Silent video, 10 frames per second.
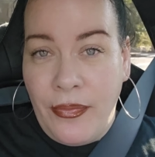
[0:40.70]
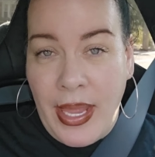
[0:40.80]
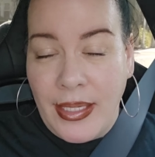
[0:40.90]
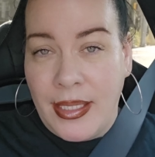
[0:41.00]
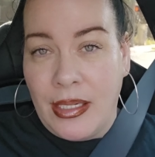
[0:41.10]

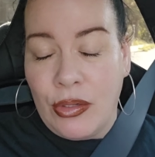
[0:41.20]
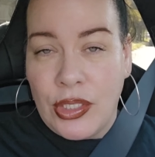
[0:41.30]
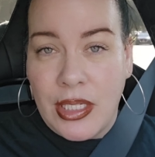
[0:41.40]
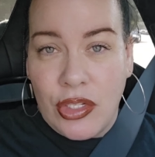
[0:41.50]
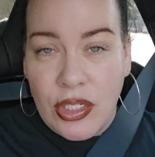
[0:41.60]
vet to get her
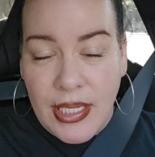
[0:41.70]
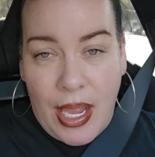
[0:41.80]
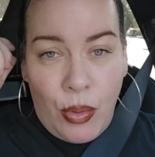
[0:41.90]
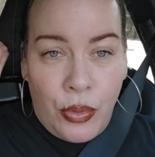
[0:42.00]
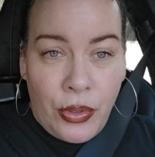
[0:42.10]
stitches
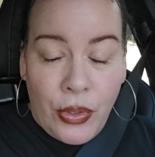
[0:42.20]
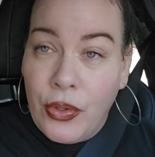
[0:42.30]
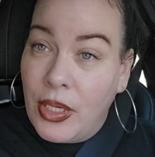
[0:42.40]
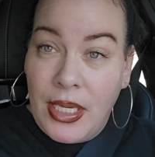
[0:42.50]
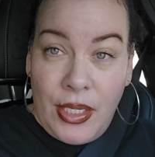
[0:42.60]
out on
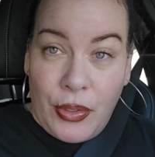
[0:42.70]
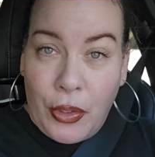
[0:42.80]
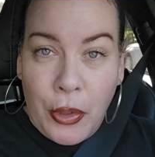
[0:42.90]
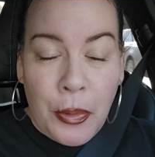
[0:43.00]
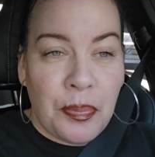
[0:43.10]
her ear.
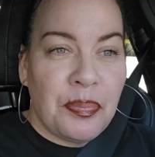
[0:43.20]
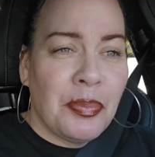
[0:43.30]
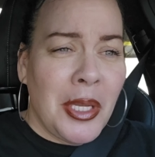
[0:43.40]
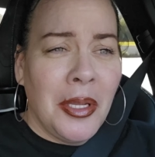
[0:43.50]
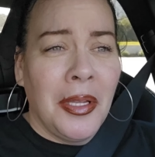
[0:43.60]

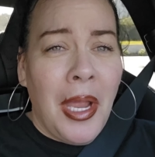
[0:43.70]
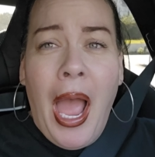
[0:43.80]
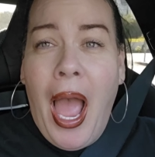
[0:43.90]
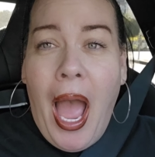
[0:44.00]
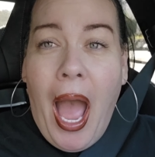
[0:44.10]

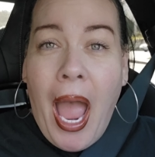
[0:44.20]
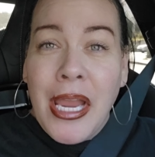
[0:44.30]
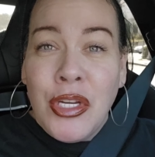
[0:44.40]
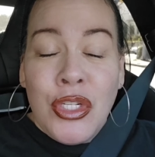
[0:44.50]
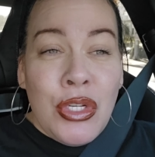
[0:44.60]

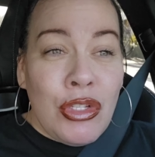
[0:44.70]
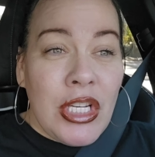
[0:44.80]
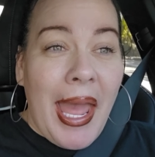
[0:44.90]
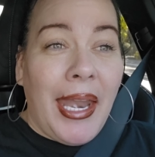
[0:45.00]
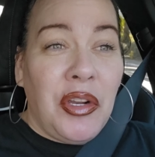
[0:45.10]
I knew
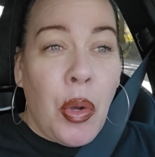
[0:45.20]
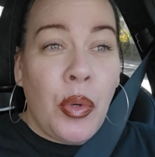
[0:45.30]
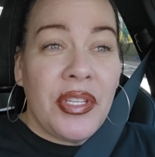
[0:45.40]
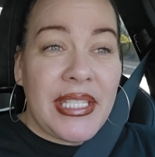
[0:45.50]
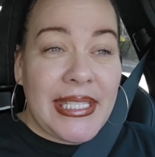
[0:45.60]
she had to go
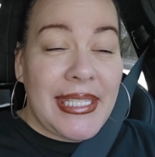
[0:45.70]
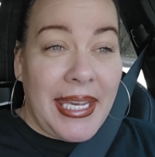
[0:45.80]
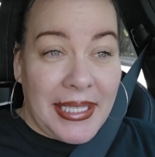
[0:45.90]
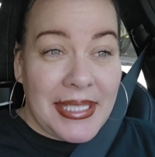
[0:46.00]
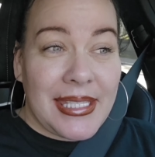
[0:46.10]
on the
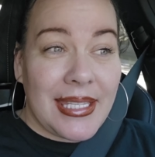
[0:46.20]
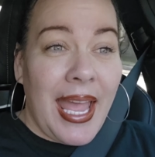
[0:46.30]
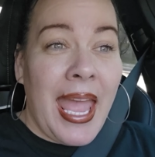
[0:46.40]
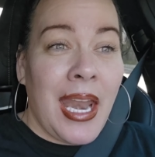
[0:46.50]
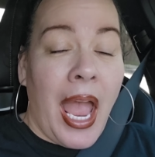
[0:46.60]
6th
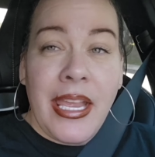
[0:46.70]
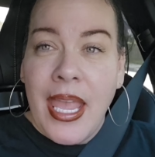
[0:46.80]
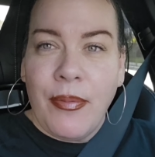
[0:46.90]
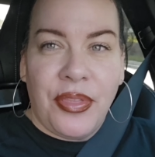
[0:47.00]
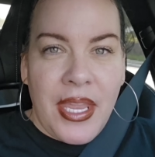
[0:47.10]
and I
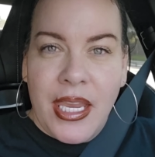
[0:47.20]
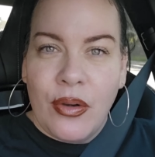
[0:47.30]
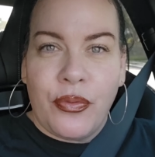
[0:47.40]
kept thinking